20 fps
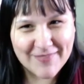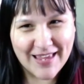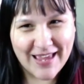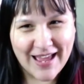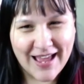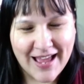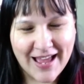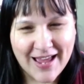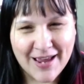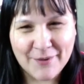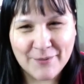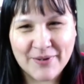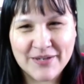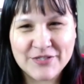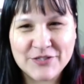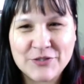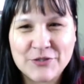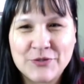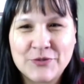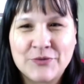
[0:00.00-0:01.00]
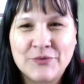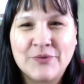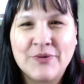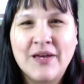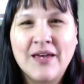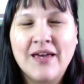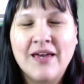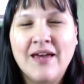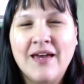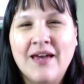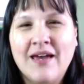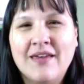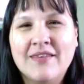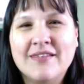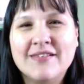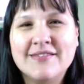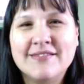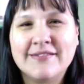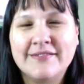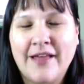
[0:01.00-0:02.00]
I went to
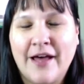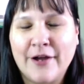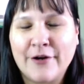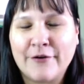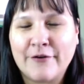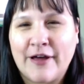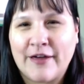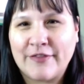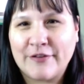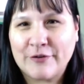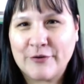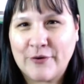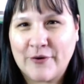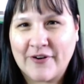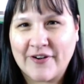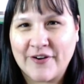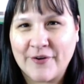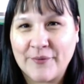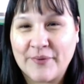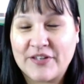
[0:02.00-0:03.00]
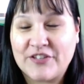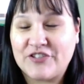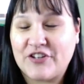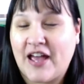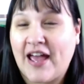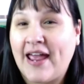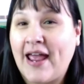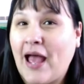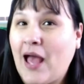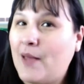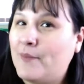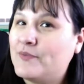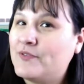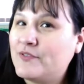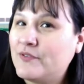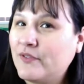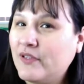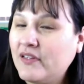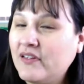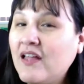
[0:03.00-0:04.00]
the salon around the corner, which I
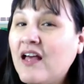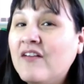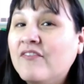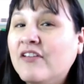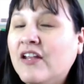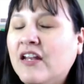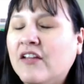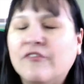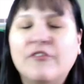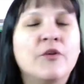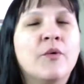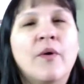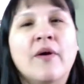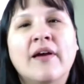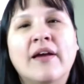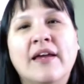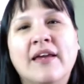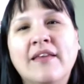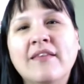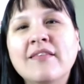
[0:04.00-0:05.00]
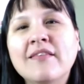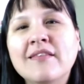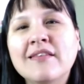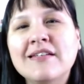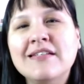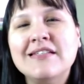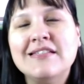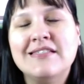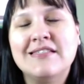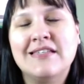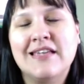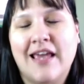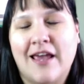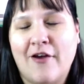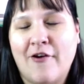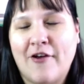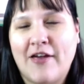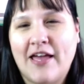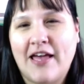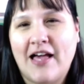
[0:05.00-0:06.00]
absolutely love, and if you are in the DC
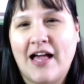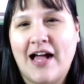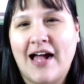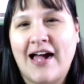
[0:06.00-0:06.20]
area,